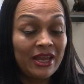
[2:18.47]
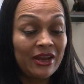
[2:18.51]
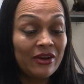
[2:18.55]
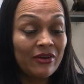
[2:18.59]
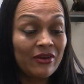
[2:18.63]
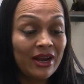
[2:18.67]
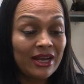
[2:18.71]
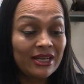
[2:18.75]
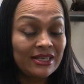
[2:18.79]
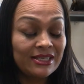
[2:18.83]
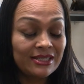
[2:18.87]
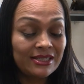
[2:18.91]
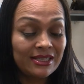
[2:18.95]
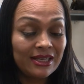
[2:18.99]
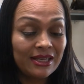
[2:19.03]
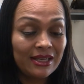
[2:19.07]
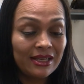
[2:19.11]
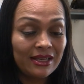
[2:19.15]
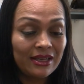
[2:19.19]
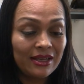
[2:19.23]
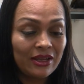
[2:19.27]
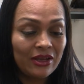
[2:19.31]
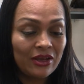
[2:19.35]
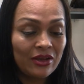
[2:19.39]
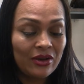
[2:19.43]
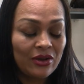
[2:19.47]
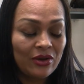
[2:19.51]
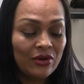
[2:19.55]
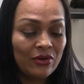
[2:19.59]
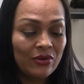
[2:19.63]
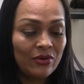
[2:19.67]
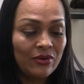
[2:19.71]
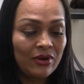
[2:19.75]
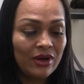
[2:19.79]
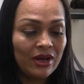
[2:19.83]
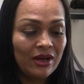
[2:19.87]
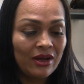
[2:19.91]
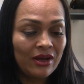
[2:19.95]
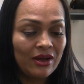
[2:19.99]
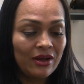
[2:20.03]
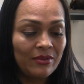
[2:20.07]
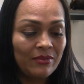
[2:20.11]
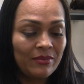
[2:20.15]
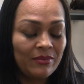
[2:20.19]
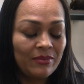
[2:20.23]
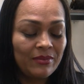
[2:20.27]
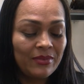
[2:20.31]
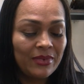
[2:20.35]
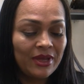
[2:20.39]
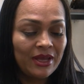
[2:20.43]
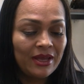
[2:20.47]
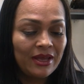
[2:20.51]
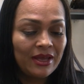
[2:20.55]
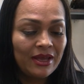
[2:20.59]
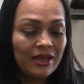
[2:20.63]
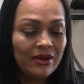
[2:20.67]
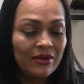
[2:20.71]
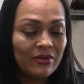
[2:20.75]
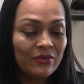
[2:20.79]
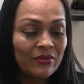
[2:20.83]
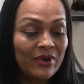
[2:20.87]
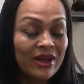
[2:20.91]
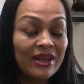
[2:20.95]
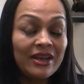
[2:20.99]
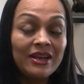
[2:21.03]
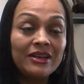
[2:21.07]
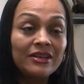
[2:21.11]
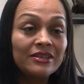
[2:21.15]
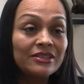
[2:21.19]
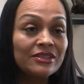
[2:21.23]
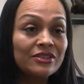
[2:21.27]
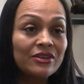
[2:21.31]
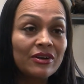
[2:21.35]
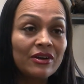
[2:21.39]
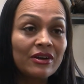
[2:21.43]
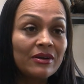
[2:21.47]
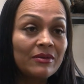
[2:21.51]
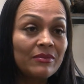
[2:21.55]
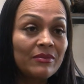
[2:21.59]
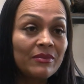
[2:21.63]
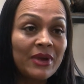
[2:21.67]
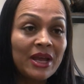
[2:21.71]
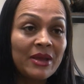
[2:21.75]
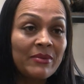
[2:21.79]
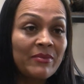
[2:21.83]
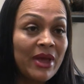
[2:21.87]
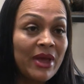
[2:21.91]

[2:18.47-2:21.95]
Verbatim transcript: Here I sit, you know, ready to start my